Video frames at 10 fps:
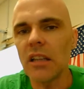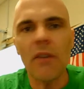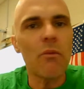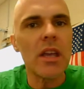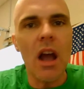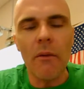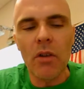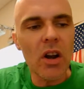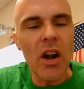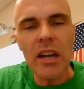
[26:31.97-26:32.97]
And stuff we
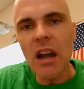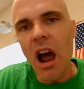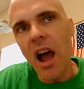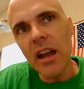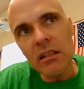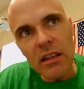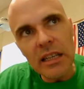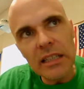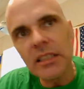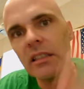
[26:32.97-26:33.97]
cover in grade
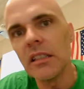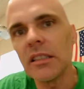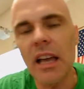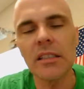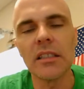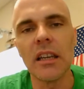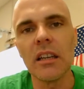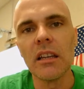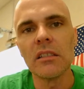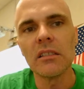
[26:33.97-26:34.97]
9 is in this
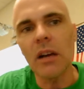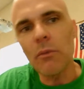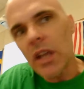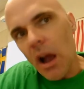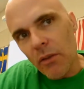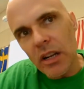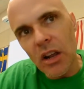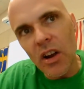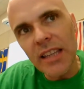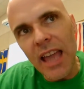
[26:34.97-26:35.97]
essay. Stuff we
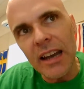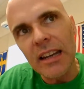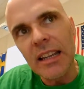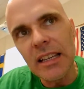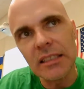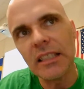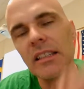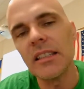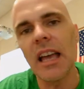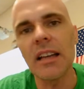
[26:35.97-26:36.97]
covered in grade 10
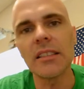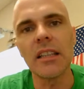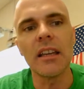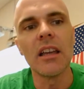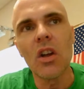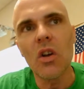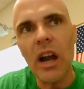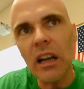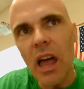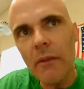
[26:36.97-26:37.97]
is in this essay.
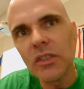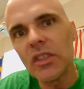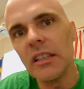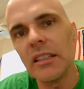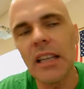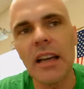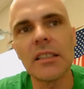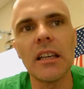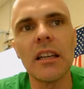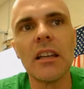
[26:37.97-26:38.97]
Grade 11 is in
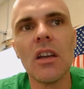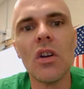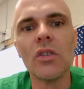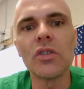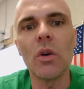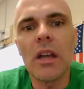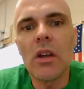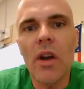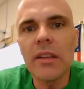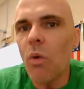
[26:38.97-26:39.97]
this essay.
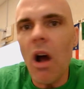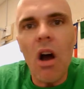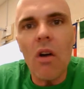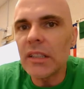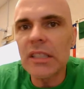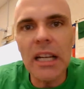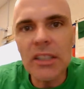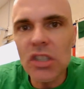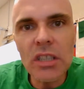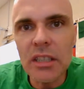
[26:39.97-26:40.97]
So in grade 12,
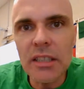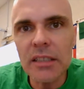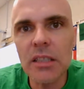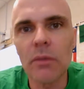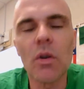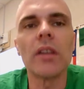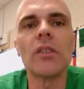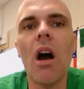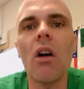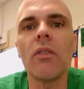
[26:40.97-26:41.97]
it's not just a test
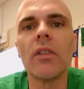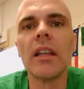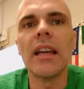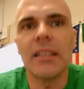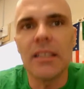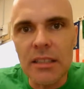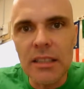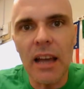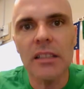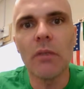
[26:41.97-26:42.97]
of grade 12.
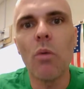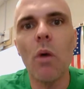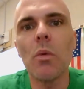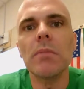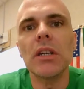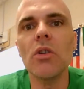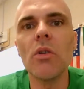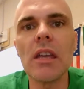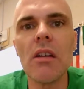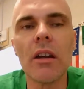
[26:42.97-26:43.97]
It's a test of what
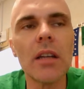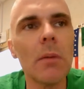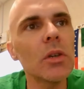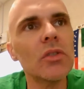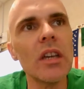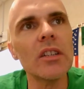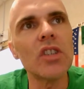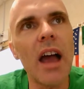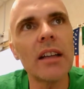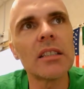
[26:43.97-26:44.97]
we've been doing here at
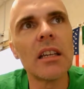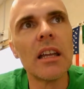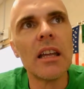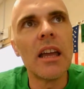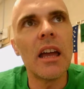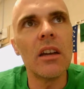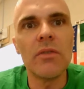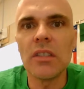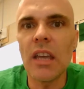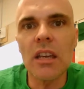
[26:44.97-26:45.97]
WCHS.
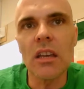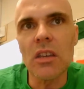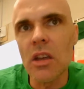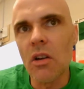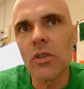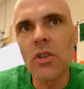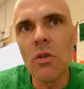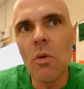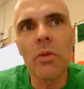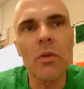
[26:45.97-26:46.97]
And if you take a
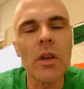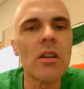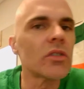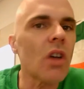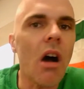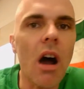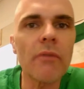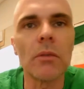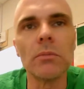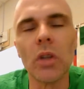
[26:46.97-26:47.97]
year or 2 or 3
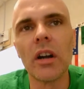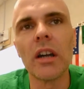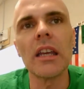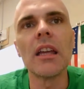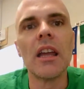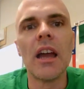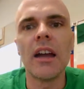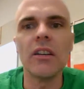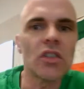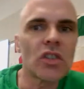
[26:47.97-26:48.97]
years off from learning
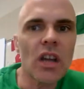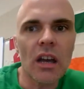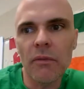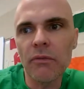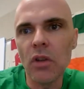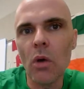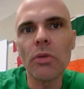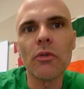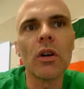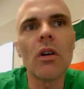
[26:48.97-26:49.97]
and you just kind of
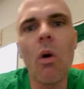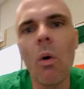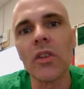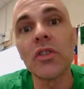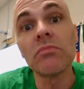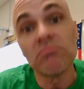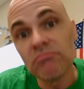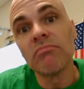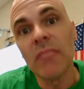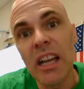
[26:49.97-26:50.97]
float through a
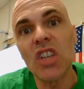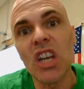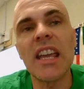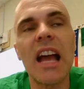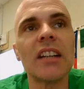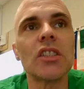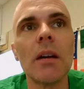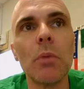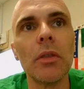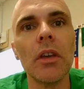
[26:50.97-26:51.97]
course, it's going to
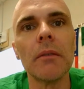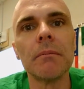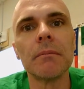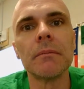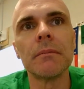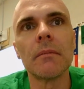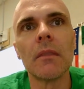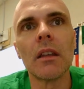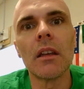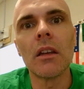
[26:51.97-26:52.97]
catch up with you.
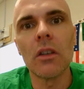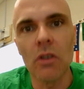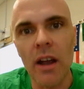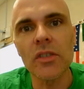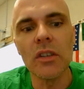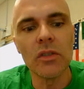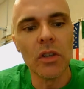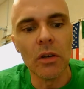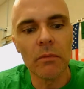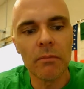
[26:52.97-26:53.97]
Your
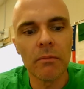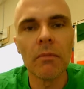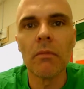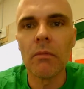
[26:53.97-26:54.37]
essay's due.